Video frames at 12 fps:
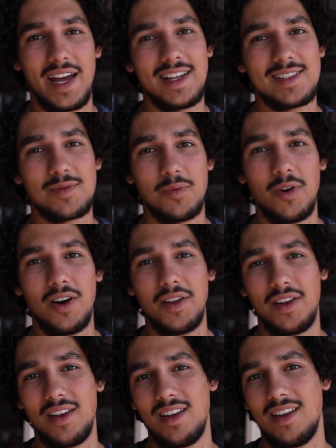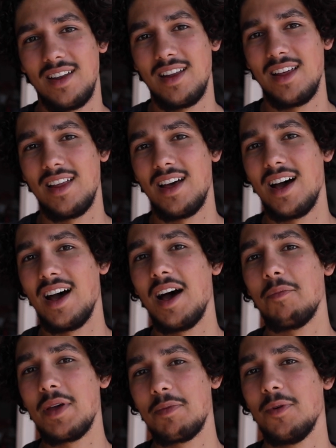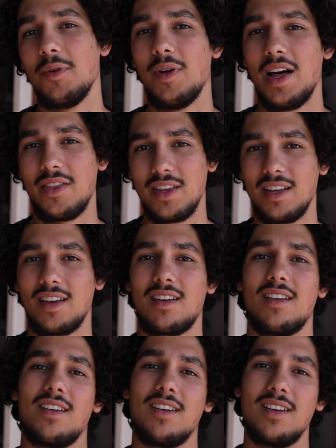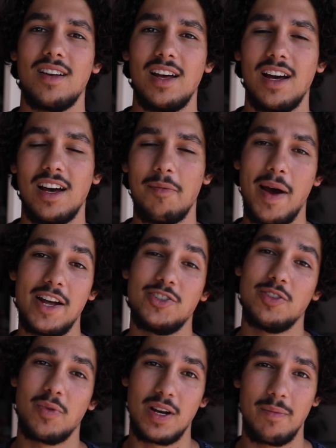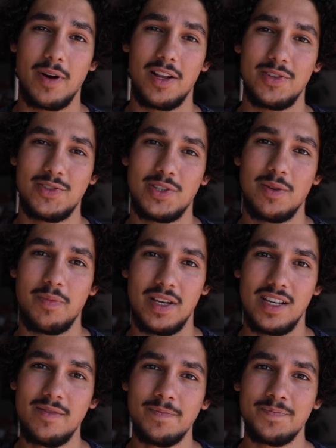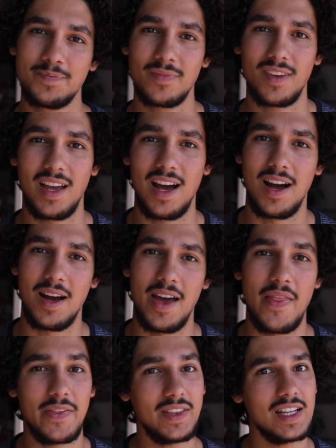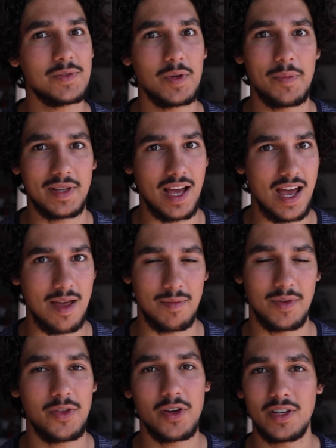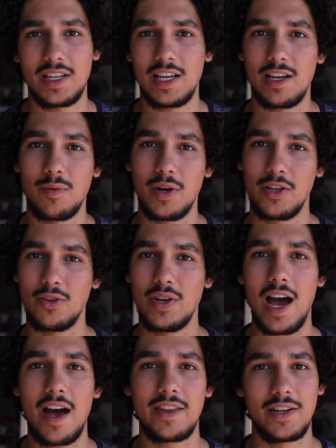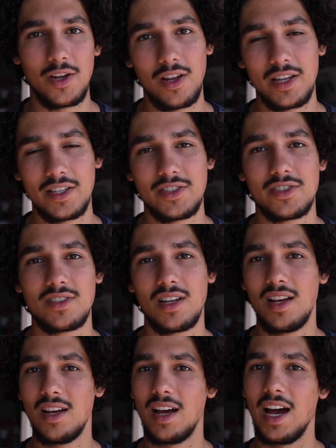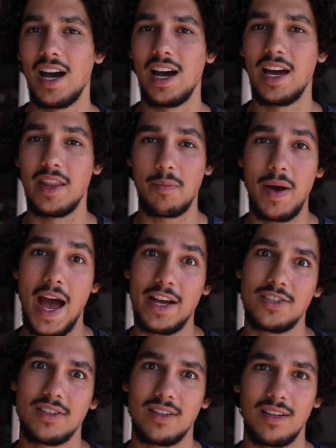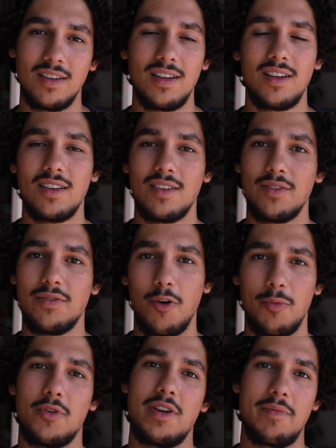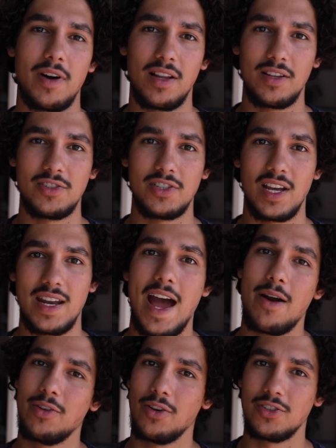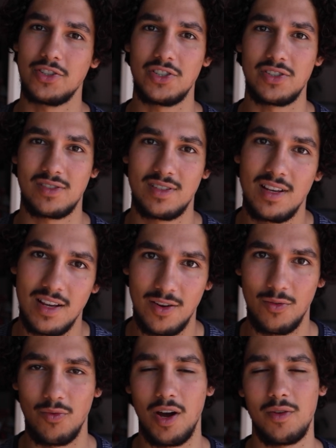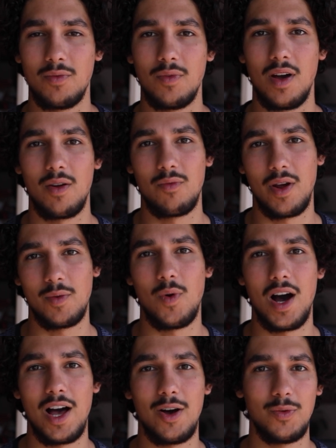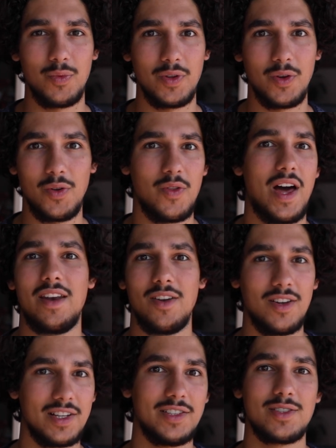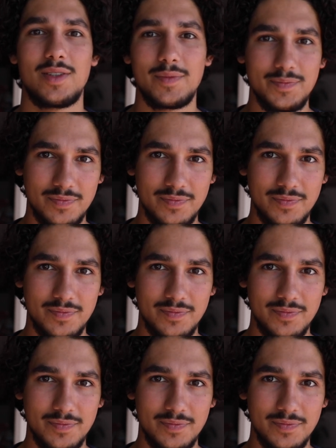That's what people, I think, imagine marine biology to be. And I think that's what it became. Third year where you now had the knowledge and the passion for marine biology, and now you got to just run wild with all that knowledge.